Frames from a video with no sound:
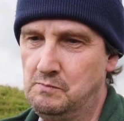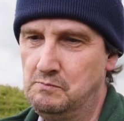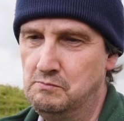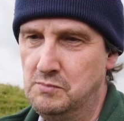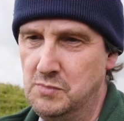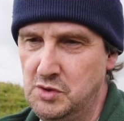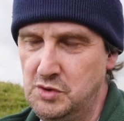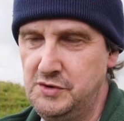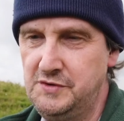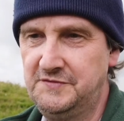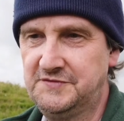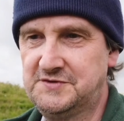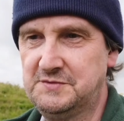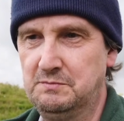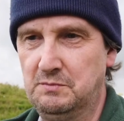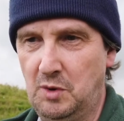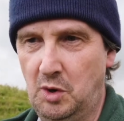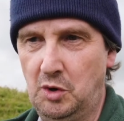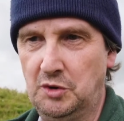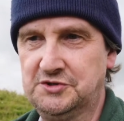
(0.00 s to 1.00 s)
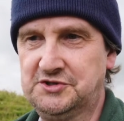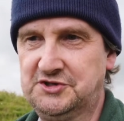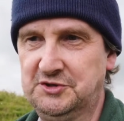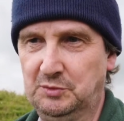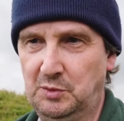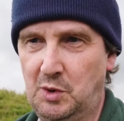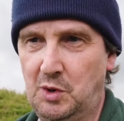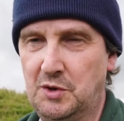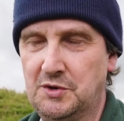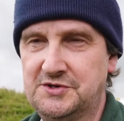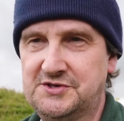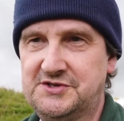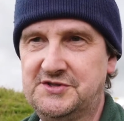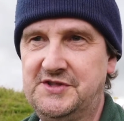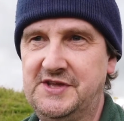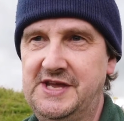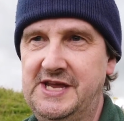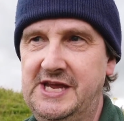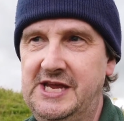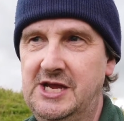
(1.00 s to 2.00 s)
moved more towards
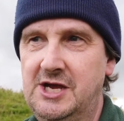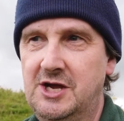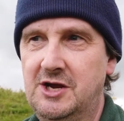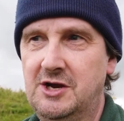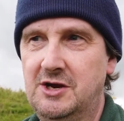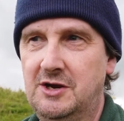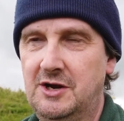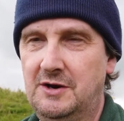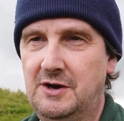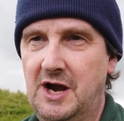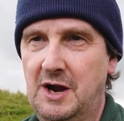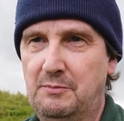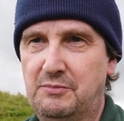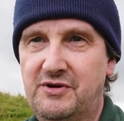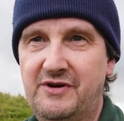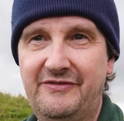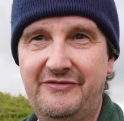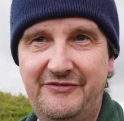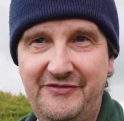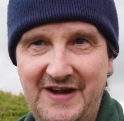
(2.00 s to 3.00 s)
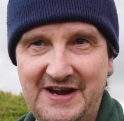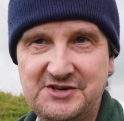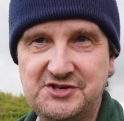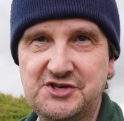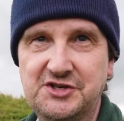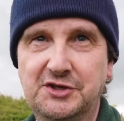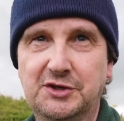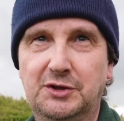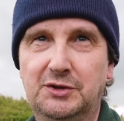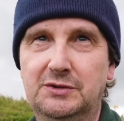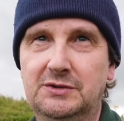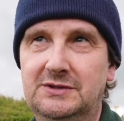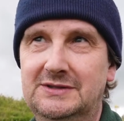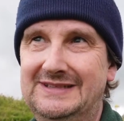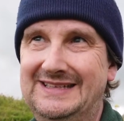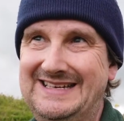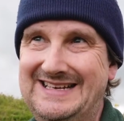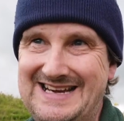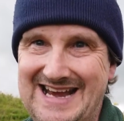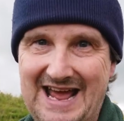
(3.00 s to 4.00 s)
the professional
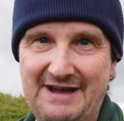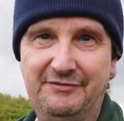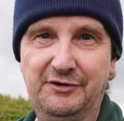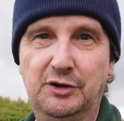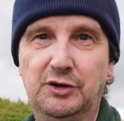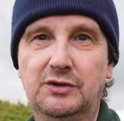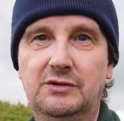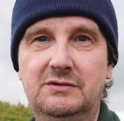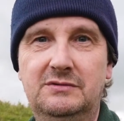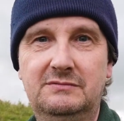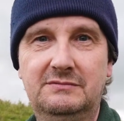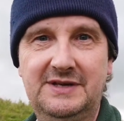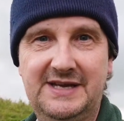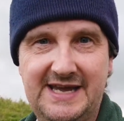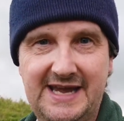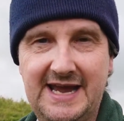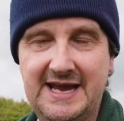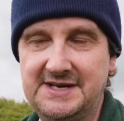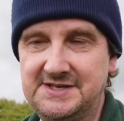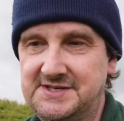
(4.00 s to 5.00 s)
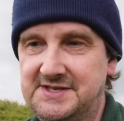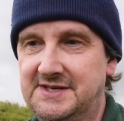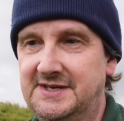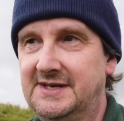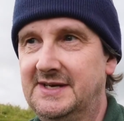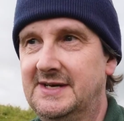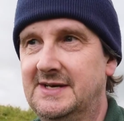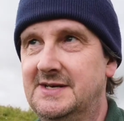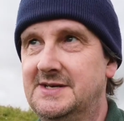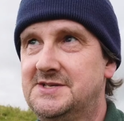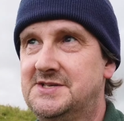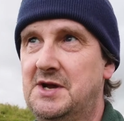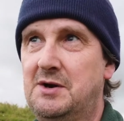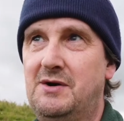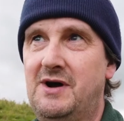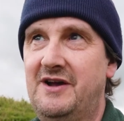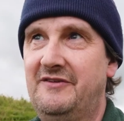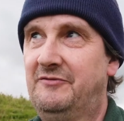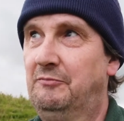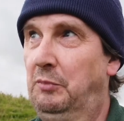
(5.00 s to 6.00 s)
level kit.
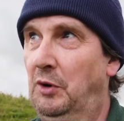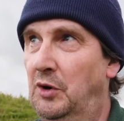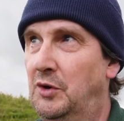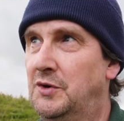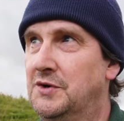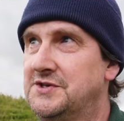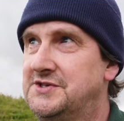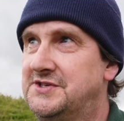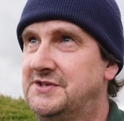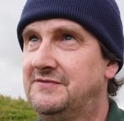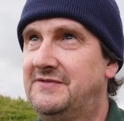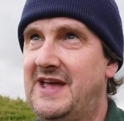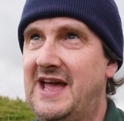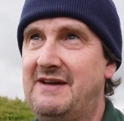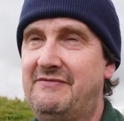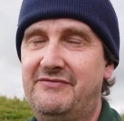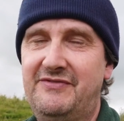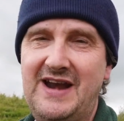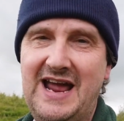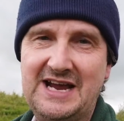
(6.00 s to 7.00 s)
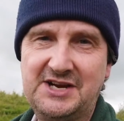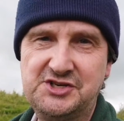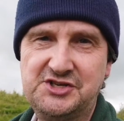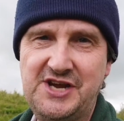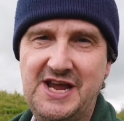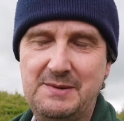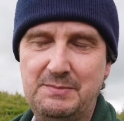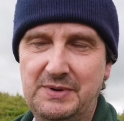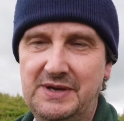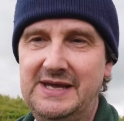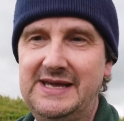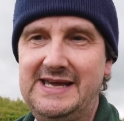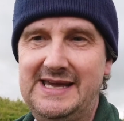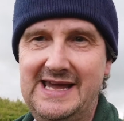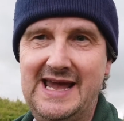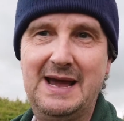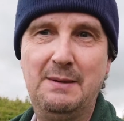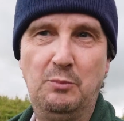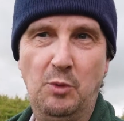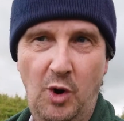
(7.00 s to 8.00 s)
So I've bought their flagship
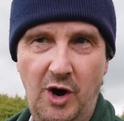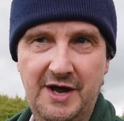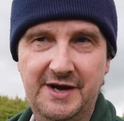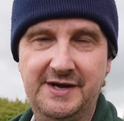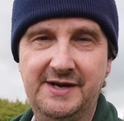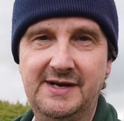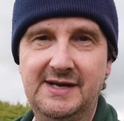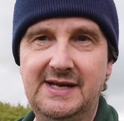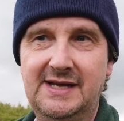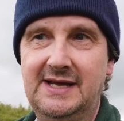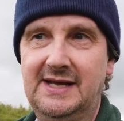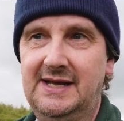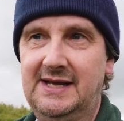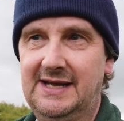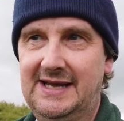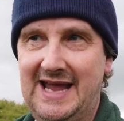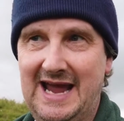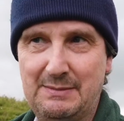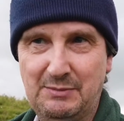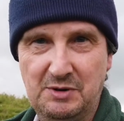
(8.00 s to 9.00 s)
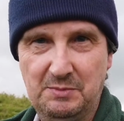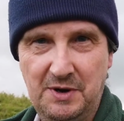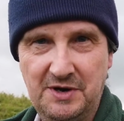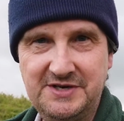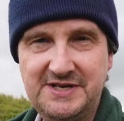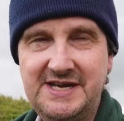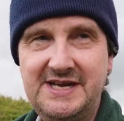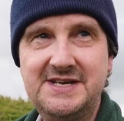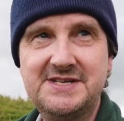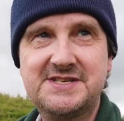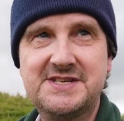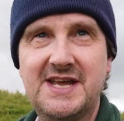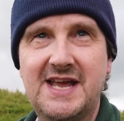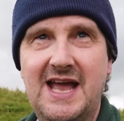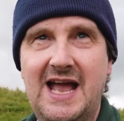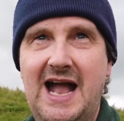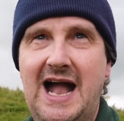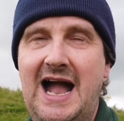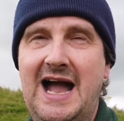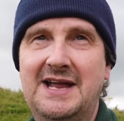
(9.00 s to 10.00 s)
EM1 camera bodies,
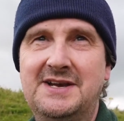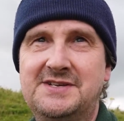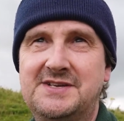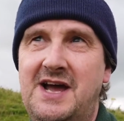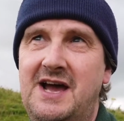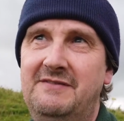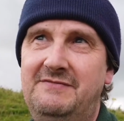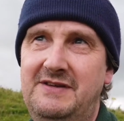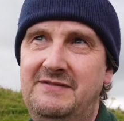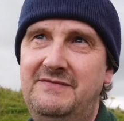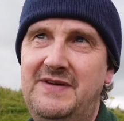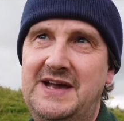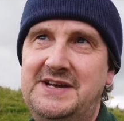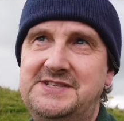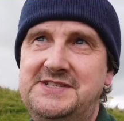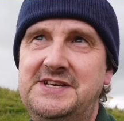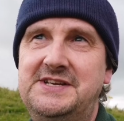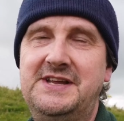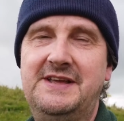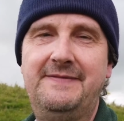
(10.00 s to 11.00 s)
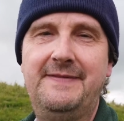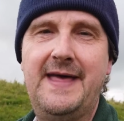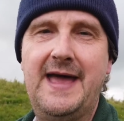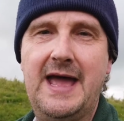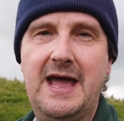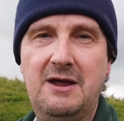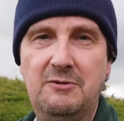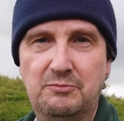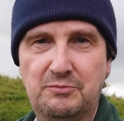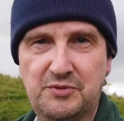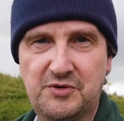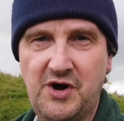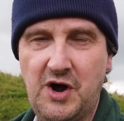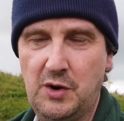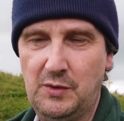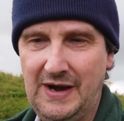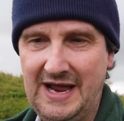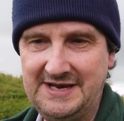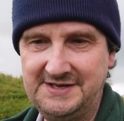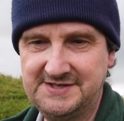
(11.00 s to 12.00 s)
and I've invested in their
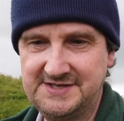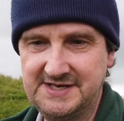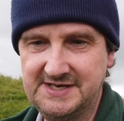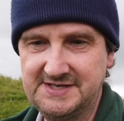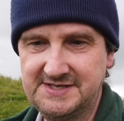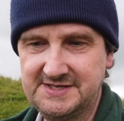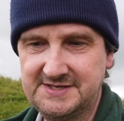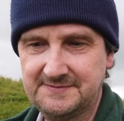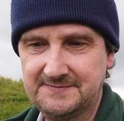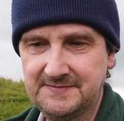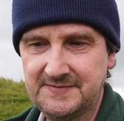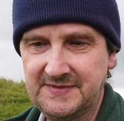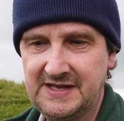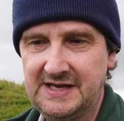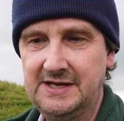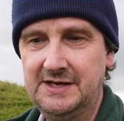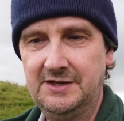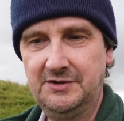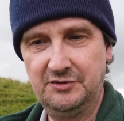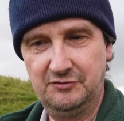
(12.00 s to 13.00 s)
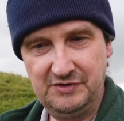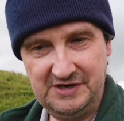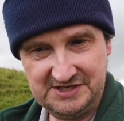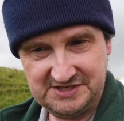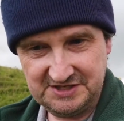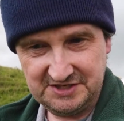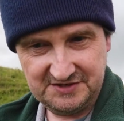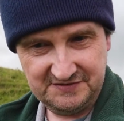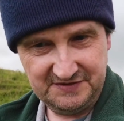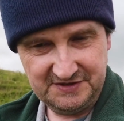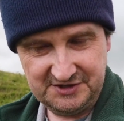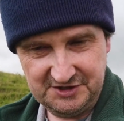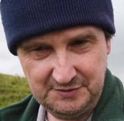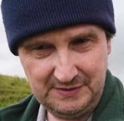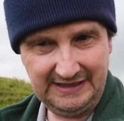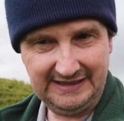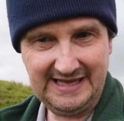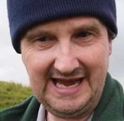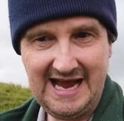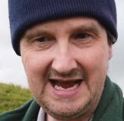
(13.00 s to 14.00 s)
pro lenses. The reasons for
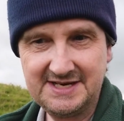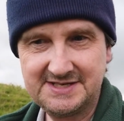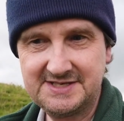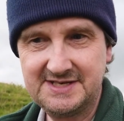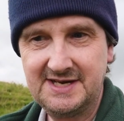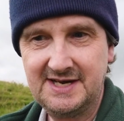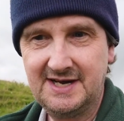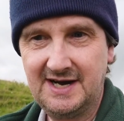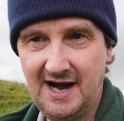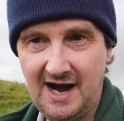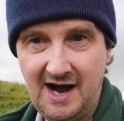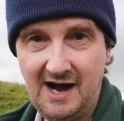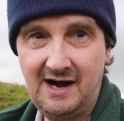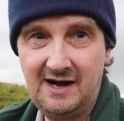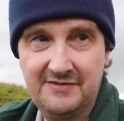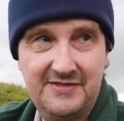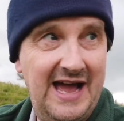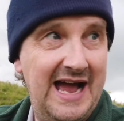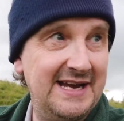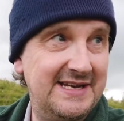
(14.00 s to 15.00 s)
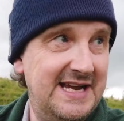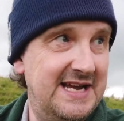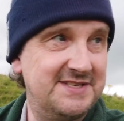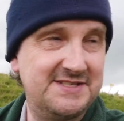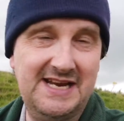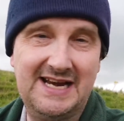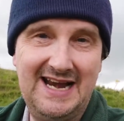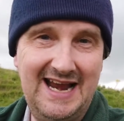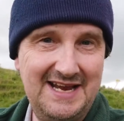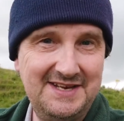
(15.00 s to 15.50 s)
doing that are that as a